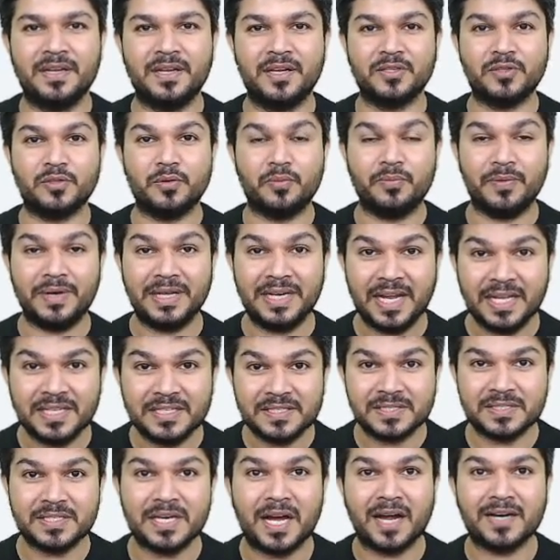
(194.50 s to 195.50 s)
When I
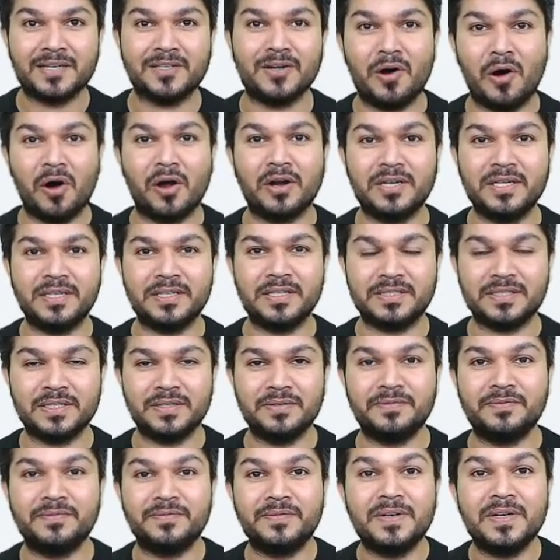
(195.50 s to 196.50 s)
start an audit,
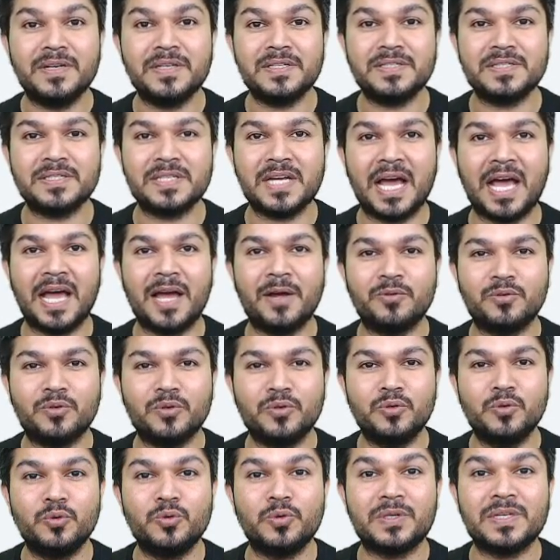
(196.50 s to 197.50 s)
first I have to
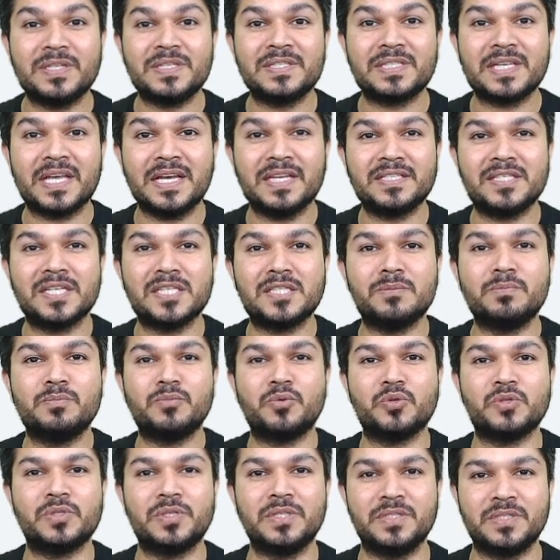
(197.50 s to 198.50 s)
do risk assessment
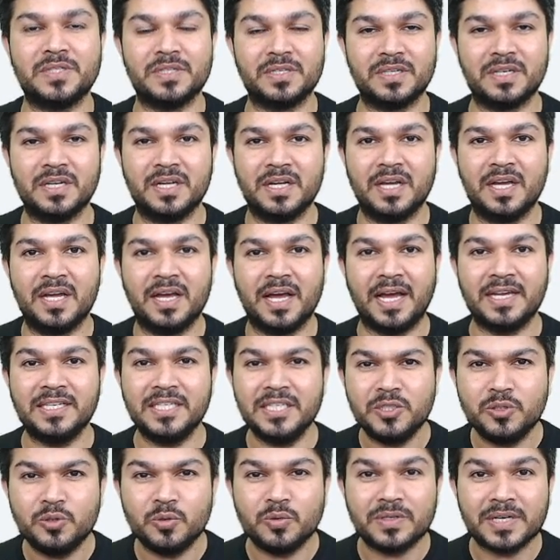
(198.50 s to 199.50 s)
procedure. I
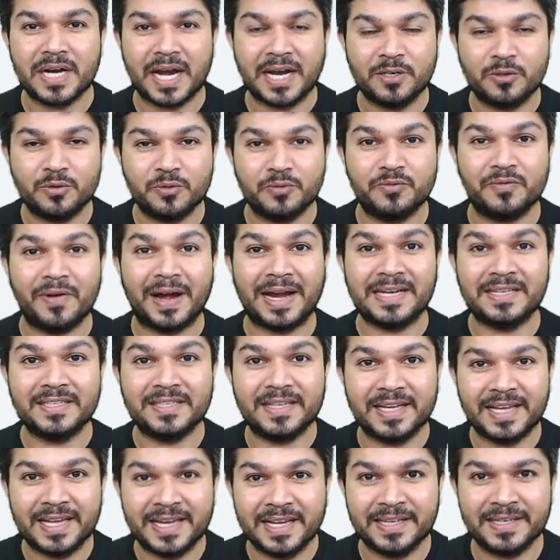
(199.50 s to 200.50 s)
need to try to find
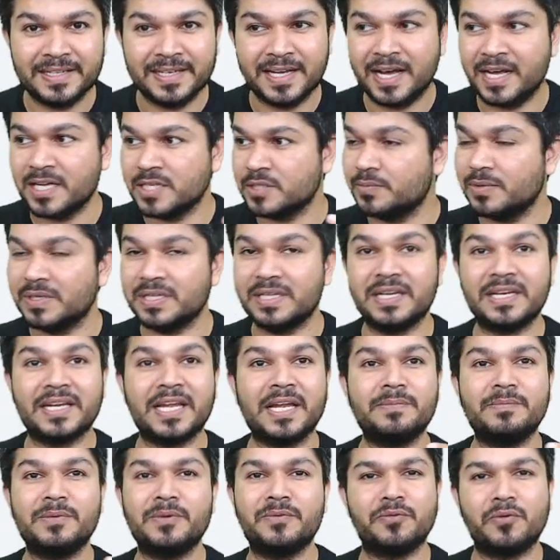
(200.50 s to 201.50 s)
the areas where there
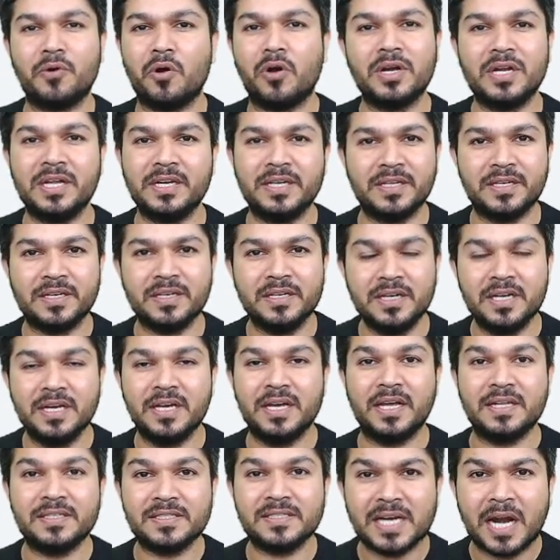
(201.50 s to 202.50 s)
can be fraud and error.
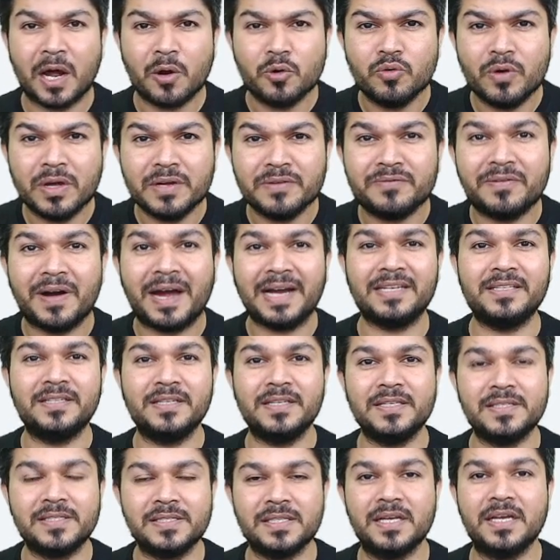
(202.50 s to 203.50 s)
And sir, how do I find
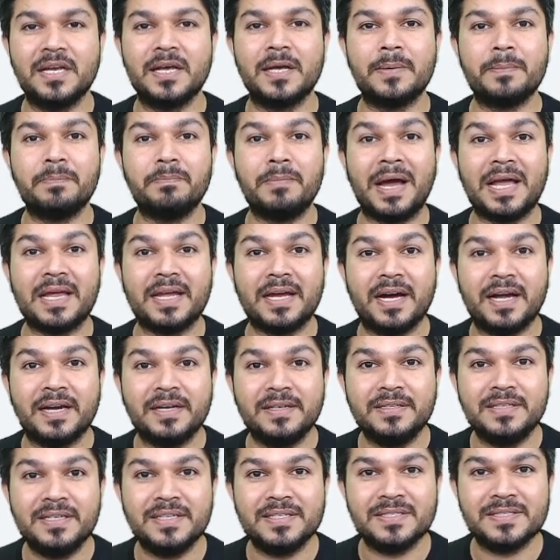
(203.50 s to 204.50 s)
this? By
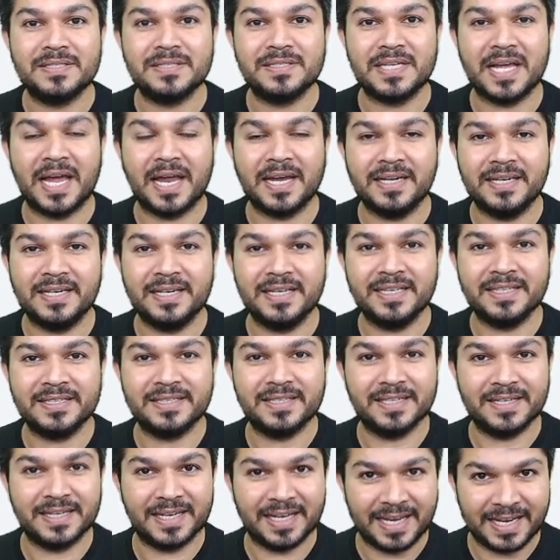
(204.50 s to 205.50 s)
understanding
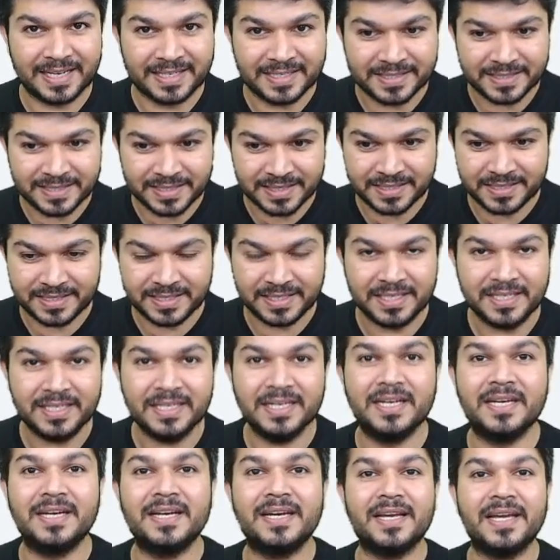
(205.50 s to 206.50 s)
the entity,
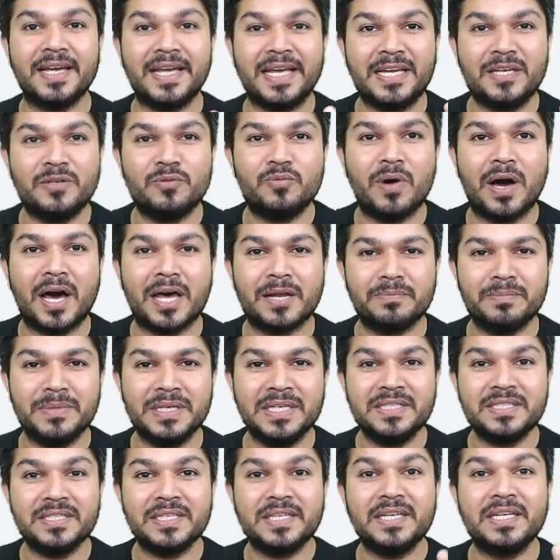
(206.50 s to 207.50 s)

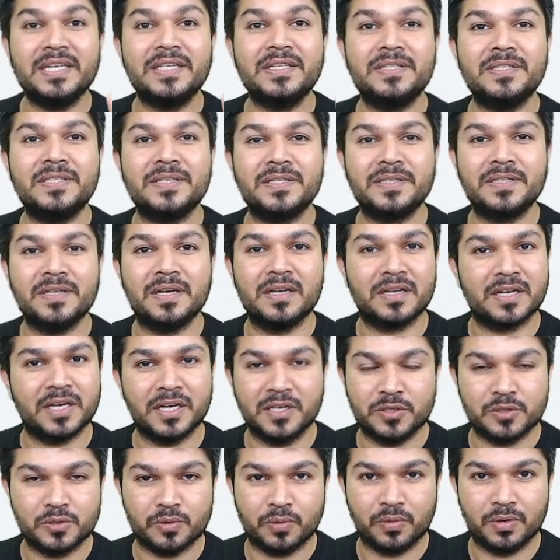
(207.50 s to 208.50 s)
environment, internal
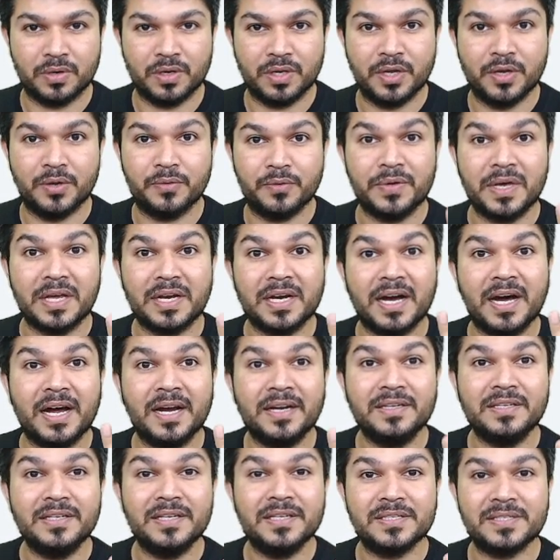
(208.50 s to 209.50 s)
control. We are
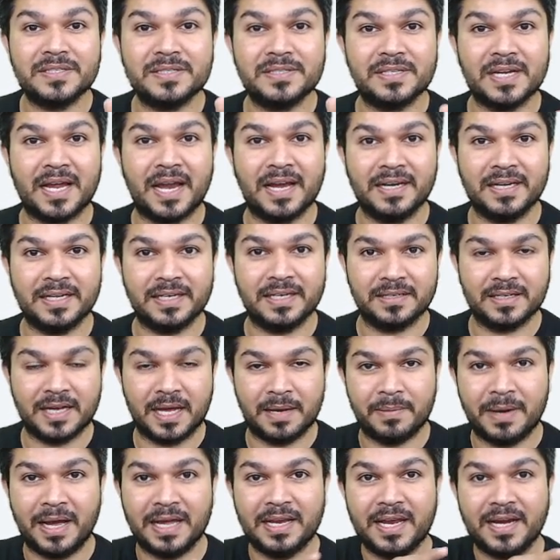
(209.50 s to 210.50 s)
understanding. I'm
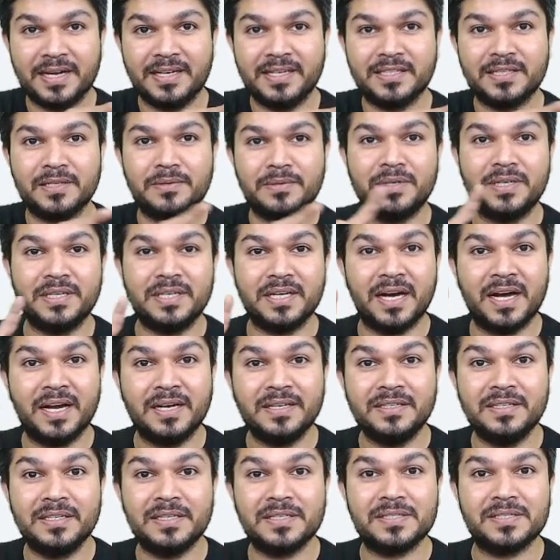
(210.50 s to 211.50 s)
highlighting the word
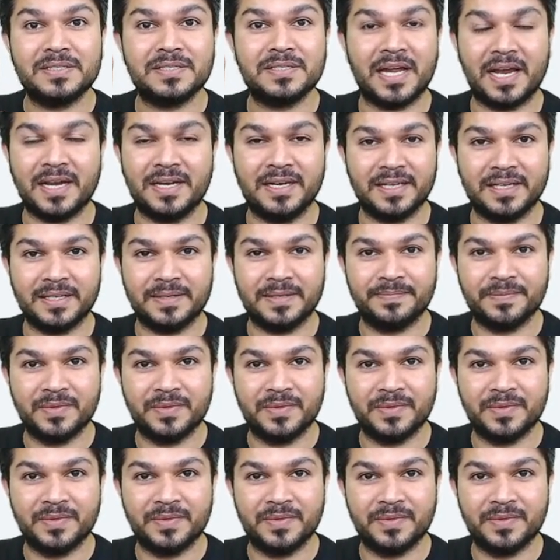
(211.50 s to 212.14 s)
understanding.